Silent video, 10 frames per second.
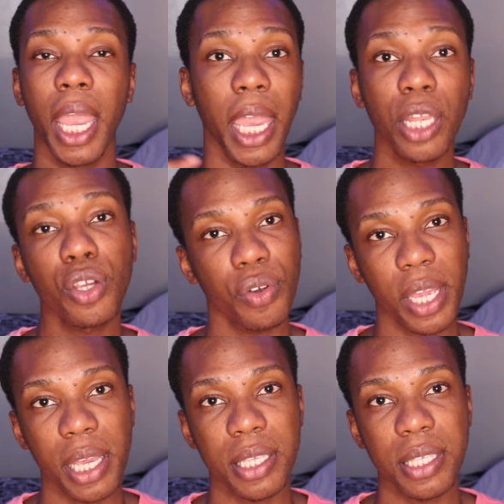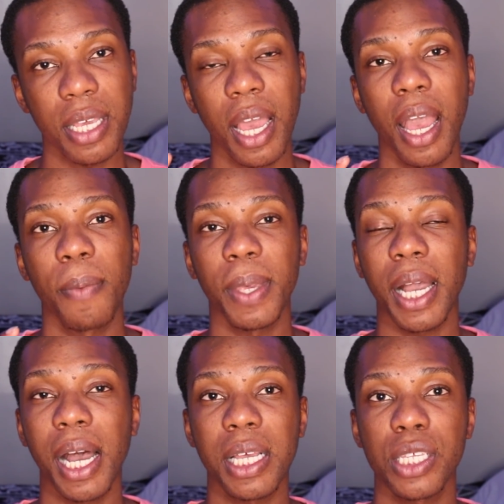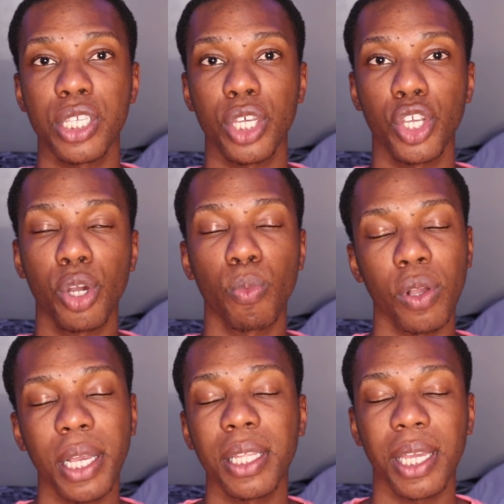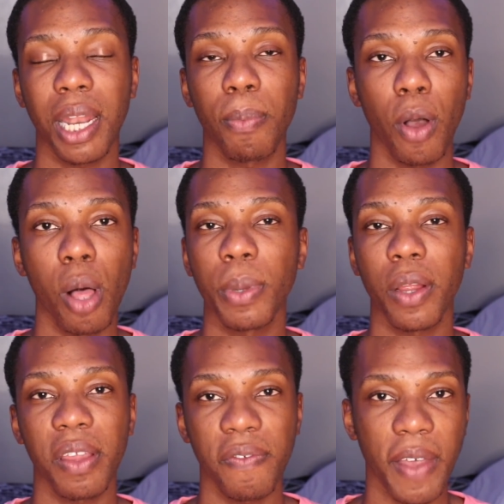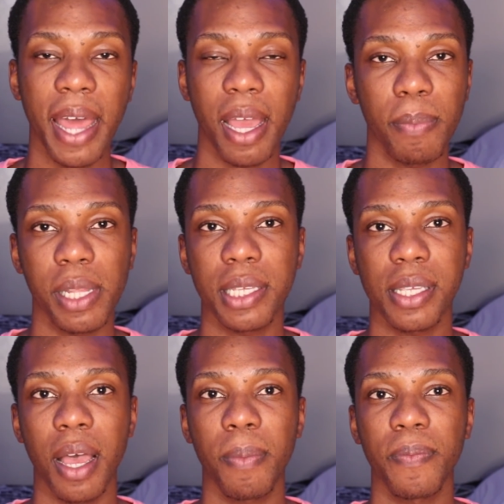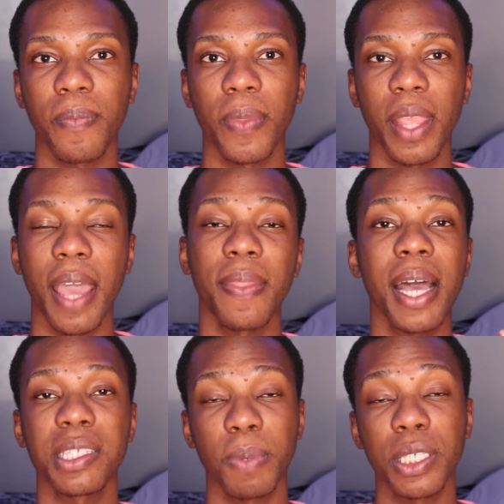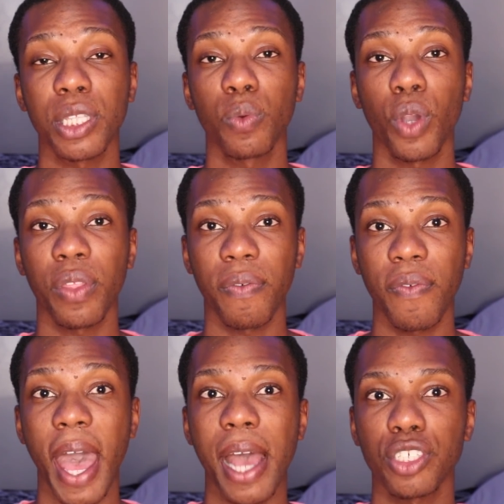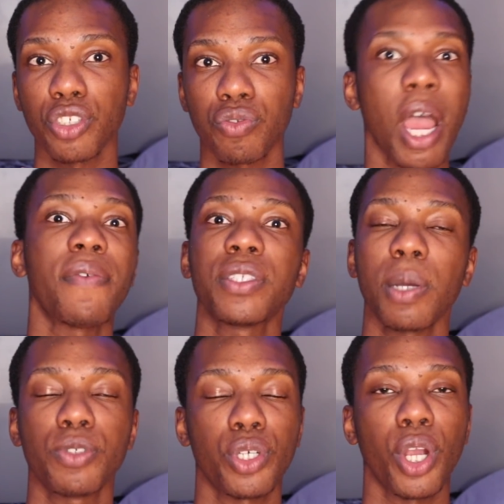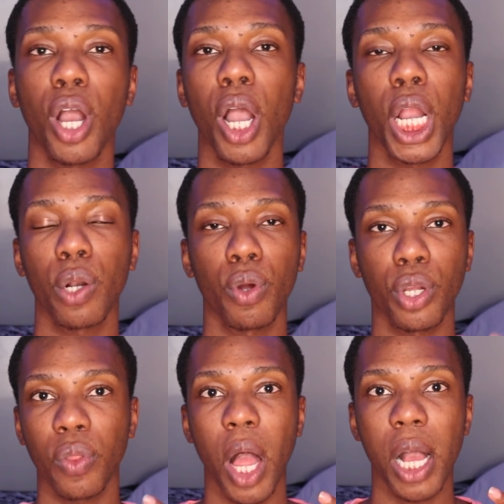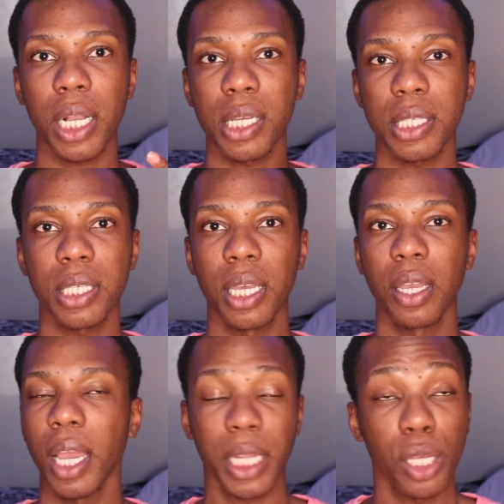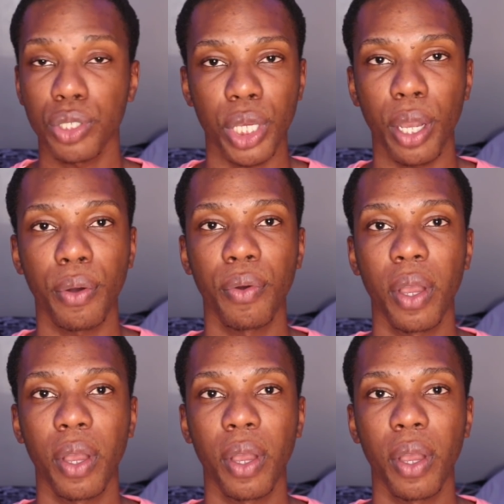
increase because you're more likely to get a pulmonary fat embolism. And that's basically where the fat travels up to your heart or your lungs and kills you